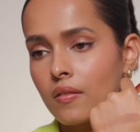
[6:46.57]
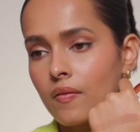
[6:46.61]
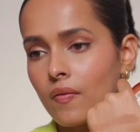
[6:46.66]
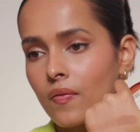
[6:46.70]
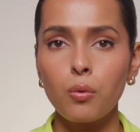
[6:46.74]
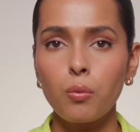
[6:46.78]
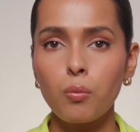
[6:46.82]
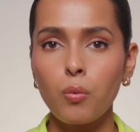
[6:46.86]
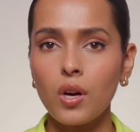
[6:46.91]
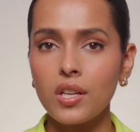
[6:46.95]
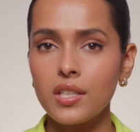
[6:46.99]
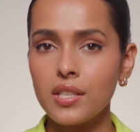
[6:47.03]

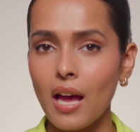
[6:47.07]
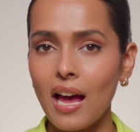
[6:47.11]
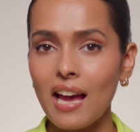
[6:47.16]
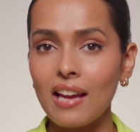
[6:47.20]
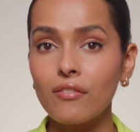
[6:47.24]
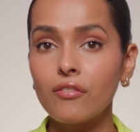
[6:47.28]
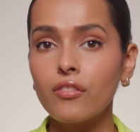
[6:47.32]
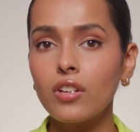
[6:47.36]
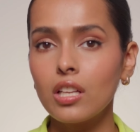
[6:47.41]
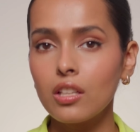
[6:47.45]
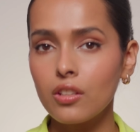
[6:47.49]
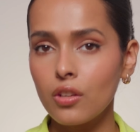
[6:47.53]
What I
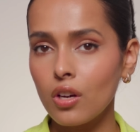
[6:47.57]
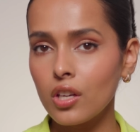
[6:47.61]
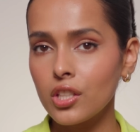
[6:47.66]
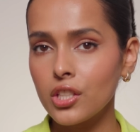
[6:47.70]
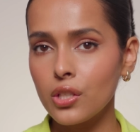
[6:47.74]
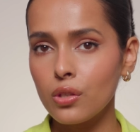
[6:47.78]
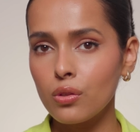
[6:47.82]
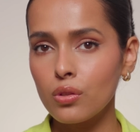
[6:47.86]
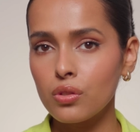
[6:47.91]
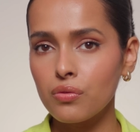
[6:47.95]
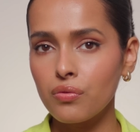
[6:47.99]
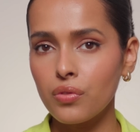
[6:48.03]
will not
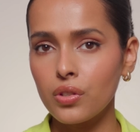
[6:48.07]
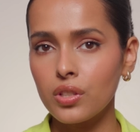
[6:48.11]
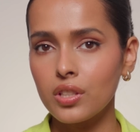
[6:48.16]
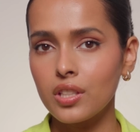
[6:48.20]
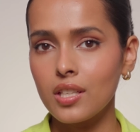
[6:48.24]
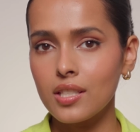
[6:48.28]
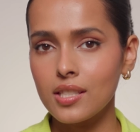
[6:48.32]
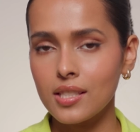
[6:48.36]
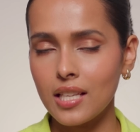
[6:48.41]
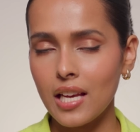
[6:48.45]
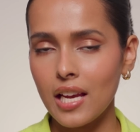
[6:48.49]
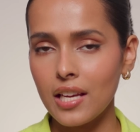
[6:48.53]
use for
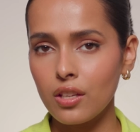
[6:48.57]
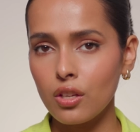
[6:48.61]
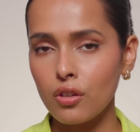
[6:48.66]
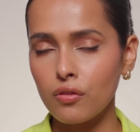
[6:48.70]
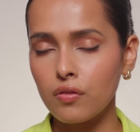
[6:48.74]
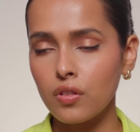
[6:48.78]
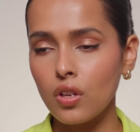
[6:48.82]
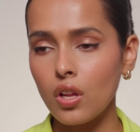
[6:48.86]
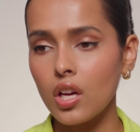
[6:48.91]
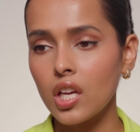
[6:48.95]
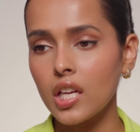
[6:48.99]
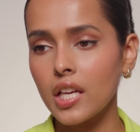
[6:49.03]
this kind of
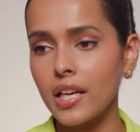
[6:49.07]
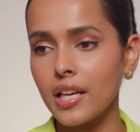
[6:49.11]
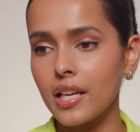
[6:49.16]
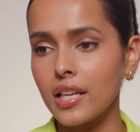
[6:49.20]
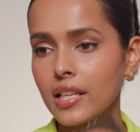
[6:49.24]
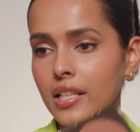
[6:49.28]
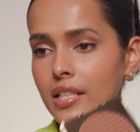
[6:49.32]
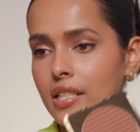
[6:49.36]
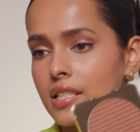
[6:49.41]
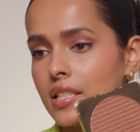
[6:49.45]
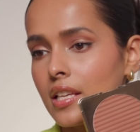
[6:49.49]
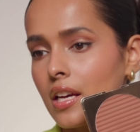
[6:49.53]
look
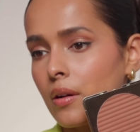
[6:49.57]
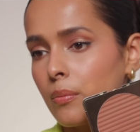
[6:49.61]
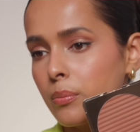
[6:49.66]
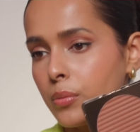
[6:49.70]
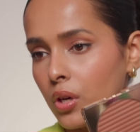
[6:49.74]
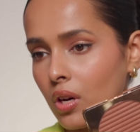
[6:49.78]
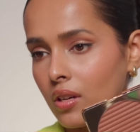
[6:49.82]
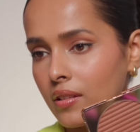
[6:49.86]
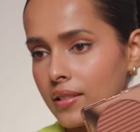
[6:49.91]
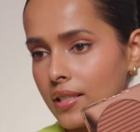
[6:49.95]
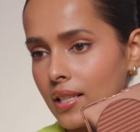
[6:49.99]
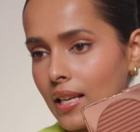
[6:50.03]
is a
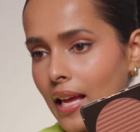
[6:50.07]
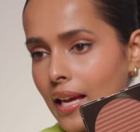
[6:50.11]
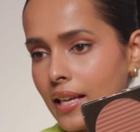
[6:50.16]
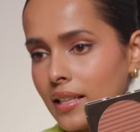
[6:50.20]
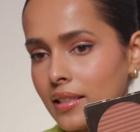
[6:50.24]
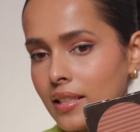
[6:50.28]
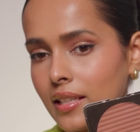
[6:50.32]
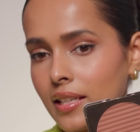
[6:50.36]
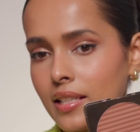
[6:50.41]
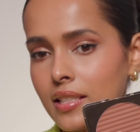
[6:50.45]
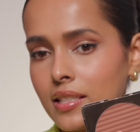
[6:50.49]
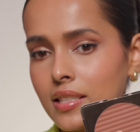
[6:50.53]
bronzer like
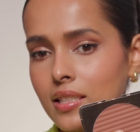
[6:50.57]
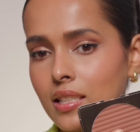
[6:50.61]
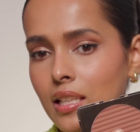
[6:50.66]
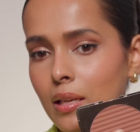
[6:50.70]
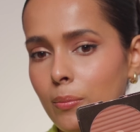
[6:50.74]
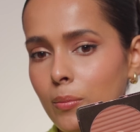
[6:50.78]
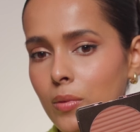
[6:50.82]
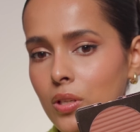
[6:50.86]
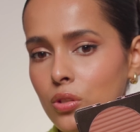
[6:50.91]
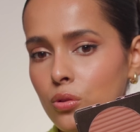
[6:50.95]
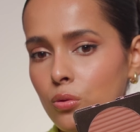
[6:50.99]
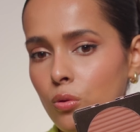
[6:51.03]
this. Let
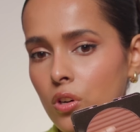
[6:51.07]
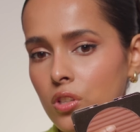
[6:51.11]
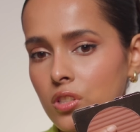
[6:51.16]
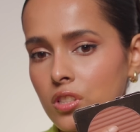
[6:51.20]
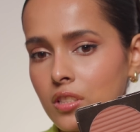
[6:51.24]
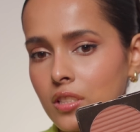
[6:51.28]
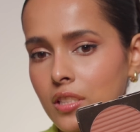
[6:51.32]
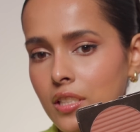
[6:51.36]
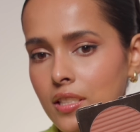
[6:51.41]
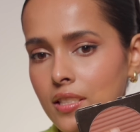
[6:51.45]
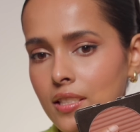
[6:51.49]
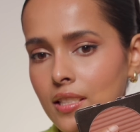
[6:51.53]
me swatch
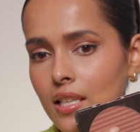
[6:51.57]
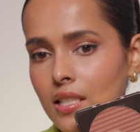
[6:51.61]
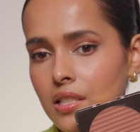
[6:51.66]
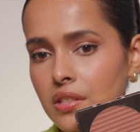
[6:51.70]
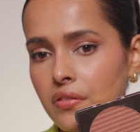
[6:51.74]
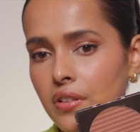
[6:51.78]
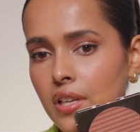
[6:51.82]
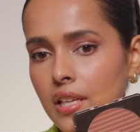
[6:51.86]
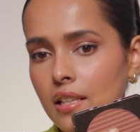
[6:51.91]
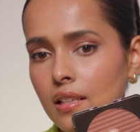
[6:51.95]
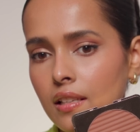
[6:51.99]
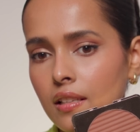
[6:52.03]
this as
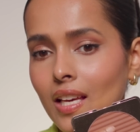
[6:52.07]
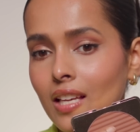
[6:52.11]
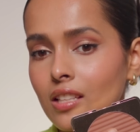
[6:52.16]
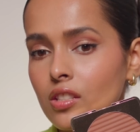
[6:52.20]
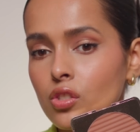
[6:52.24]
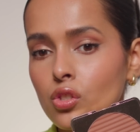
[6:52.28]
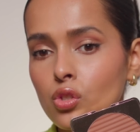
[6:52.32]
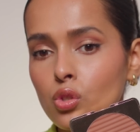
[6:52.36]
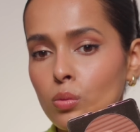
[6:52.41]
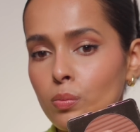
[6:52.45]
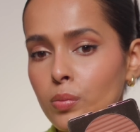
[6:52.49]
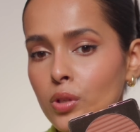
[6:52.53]
well.
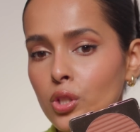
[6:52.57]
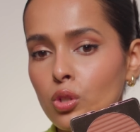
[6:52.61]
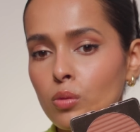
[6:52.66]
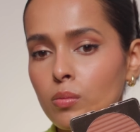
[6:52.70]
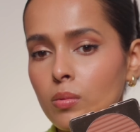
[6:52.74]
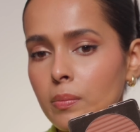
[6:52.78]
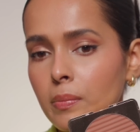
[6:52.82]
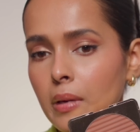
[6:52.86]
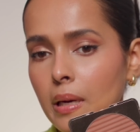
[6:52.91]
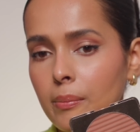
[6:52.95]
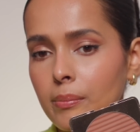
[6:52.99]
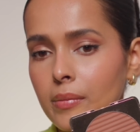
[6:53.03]
It's super
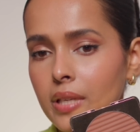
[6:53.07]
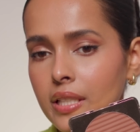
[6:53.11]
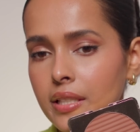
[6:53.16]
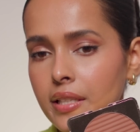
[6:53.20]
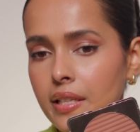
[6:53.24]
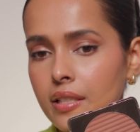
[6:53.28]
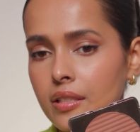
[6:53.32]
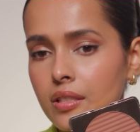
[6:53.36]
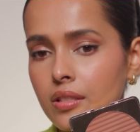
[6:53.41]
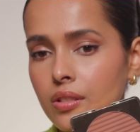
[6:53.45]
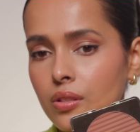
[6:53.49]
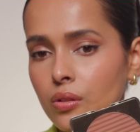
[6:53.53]
duper
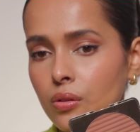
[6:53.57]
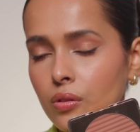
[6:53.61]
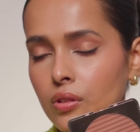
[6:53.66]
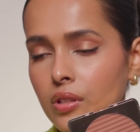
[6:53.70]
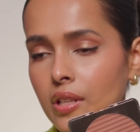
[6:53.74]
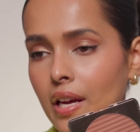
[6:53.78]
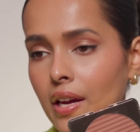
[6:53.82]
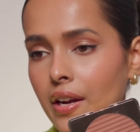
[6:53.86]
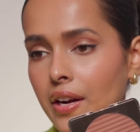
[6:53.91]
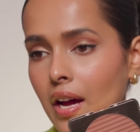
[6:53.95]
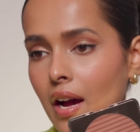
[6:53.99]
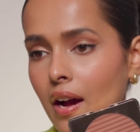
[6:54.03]
pigmented, so
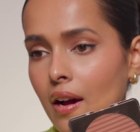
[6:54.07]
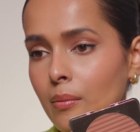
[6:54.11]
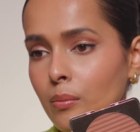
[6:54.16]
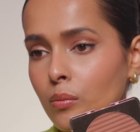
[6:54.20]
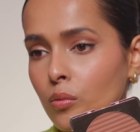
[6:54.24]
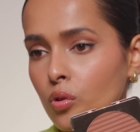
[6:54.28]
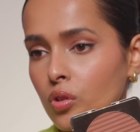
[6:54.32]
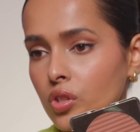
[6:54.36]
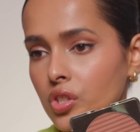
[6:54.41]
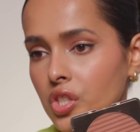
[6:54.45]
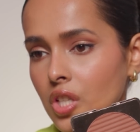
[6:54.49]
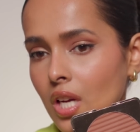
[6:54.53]
there are
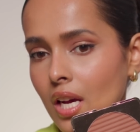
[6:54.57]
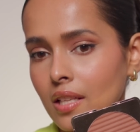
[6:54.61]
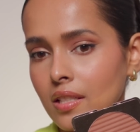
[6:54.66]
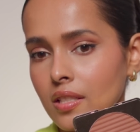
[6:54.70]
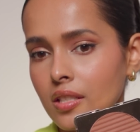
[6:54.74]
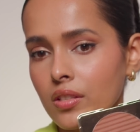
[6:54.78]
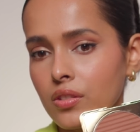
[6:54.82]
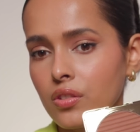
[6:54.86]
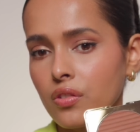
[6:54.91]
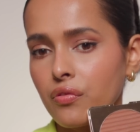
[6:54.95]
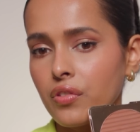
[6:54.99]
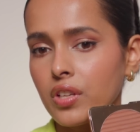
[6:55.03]
more
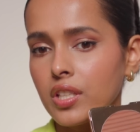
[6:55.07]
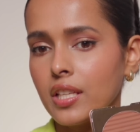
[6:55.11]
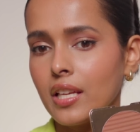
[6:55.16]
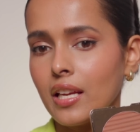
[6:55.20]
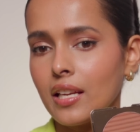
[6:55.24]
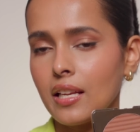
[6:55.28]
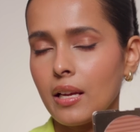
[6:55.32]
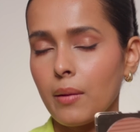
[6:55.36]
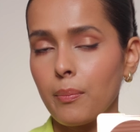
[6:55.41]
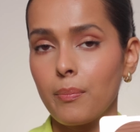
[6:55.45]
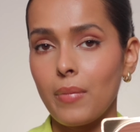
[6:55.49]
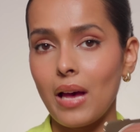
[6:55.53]
chances of it
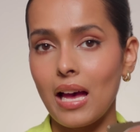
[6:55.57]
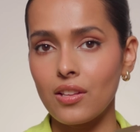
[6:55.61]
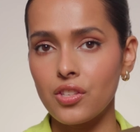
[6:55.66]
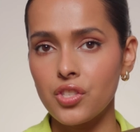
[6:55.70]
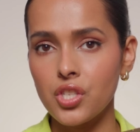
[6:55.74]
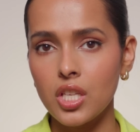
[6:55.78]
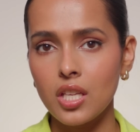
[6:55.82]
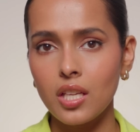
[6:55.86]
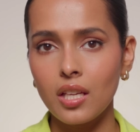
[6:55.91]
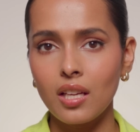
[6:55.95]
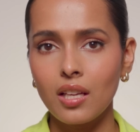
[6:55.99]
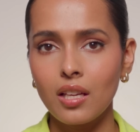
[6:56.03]
getting
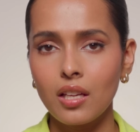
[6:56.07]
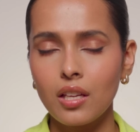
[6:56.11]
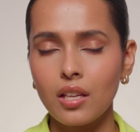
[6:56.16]
patchy.